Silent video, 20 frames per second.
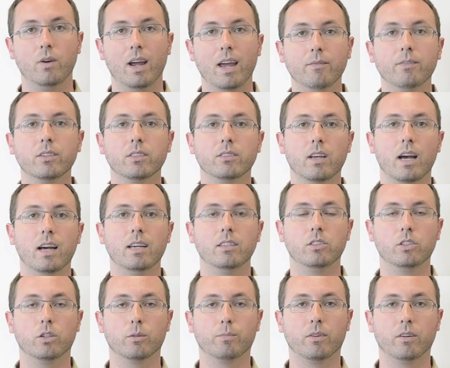emphasize
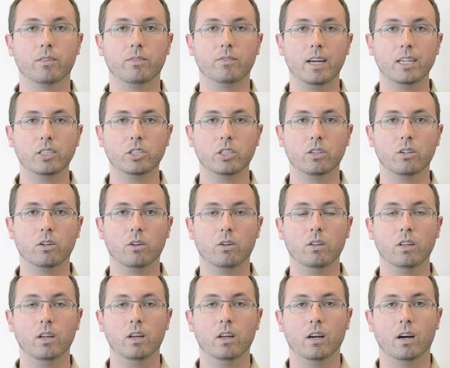your professional